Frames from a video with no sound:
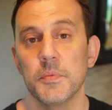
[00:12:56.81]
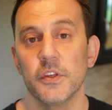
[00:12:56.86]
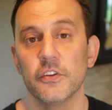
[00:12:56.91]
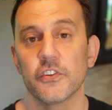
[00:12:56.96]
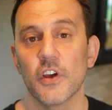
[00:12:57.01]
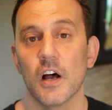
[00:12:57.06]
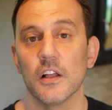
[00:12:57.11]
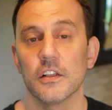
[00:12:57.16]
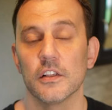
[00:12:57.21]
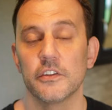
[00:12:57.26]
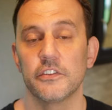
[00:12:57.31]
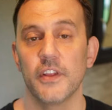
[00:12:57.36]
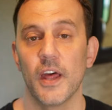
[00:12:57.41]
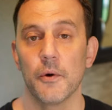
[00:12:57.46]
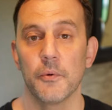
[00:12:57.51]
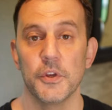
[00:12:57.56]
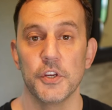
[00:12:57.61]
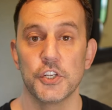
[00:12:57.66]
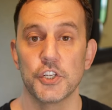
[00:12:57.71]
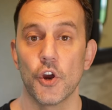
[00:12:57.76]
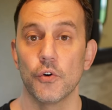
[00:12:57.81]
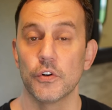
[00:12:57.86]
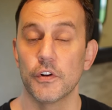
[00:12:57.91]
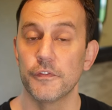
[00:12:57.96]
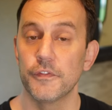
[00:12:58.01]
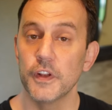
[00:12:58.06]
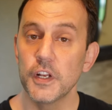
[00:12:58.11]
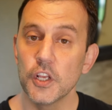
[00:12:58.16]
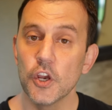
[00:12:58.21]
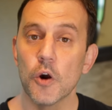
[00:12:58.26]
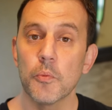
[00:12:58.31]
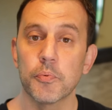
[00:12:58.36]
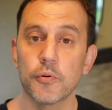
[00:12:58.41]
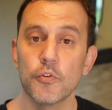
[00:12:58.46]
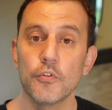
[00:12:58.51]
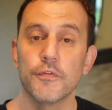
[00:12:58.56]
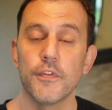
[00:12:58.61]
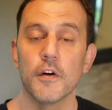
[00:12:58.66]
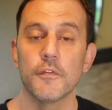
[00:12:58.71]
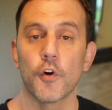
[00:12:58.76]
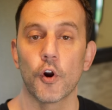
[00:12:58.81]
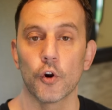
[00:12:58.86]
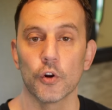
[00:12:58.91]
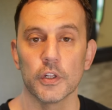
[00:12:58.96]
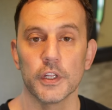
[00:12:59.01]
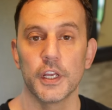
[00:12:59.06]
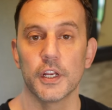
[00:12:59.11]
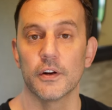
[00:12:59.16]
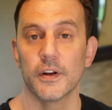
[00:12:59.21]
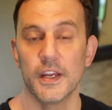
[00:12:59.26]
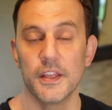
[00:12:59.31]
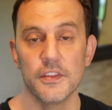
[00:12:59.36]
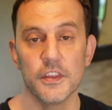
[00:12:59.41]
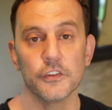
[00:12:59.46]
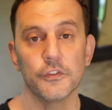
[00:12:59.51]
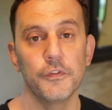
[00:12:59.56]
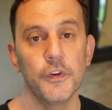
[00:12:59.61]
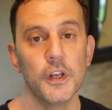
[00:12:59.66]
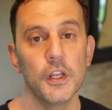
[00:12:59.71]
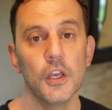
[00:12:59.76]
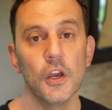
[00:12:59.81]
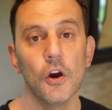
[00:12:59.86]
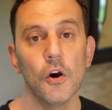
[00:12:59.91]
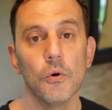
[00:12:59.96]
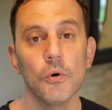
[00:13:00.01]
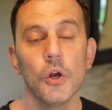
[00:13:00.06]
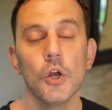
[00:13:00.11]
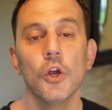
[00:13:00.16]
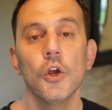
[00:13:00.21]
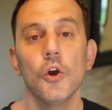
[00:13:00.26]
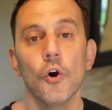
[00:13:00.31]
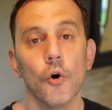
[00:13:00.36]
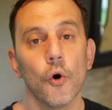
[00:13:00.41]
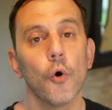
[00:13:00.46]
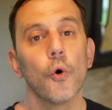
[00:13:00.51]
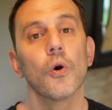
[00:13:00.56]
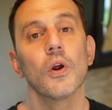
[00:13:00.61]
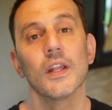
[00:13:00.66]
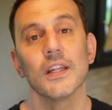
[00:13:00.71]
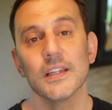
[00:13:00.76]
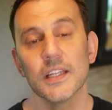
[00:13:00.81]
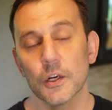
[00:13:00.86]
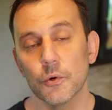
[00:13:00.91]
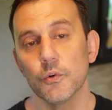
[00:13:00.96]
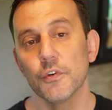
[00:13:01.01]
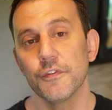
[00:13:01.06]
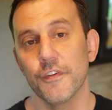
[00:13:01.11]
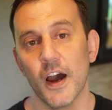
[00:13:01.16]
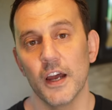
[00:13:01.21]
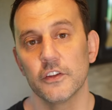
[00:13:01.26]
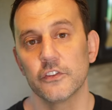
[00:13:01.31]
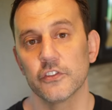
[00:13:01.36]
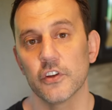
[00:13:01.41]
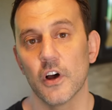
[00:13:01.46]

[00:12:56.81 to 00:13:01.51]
be solids that we showed video proof of earlier in this video, or liquefied